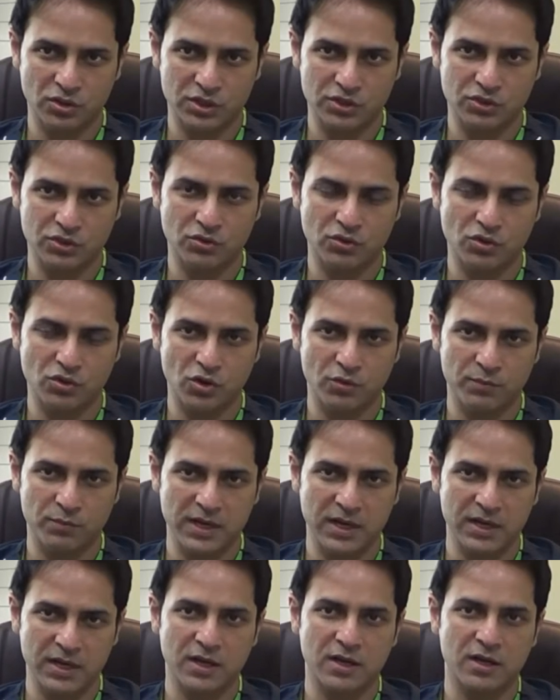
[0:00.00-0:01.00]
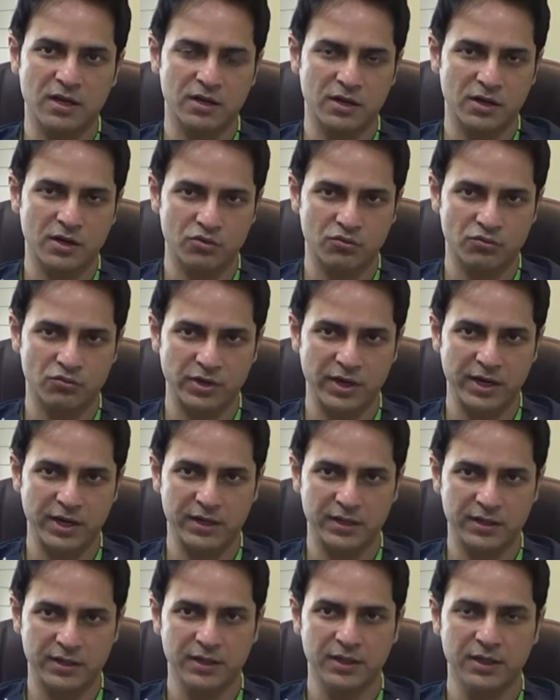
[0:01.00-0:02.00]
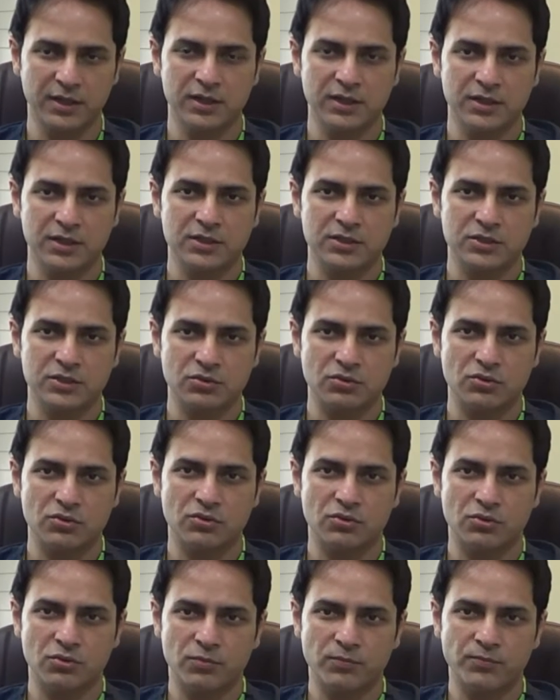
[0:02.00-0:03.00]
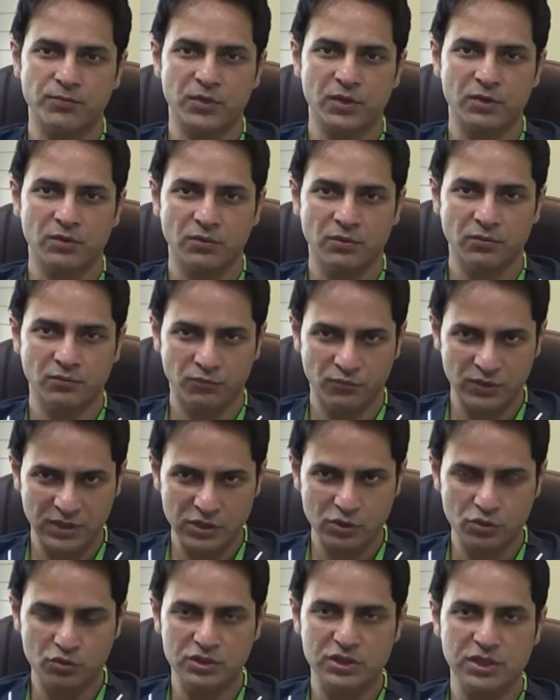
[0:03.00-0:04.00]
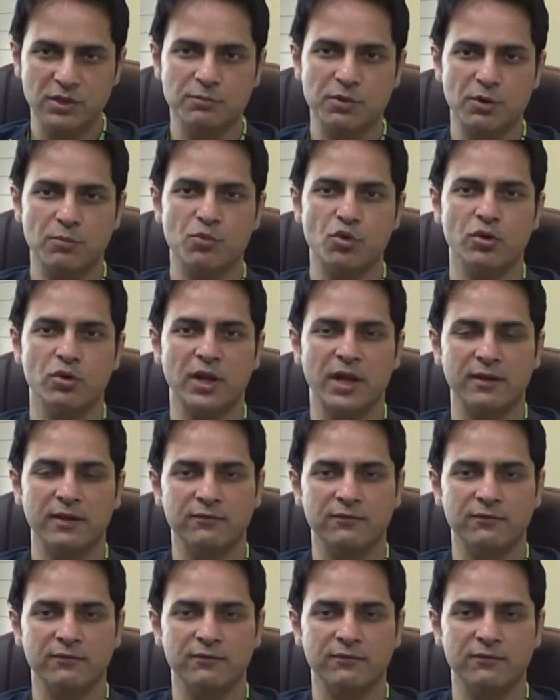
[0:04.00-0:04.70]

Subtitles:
should not be any cutout rate. So we usually promote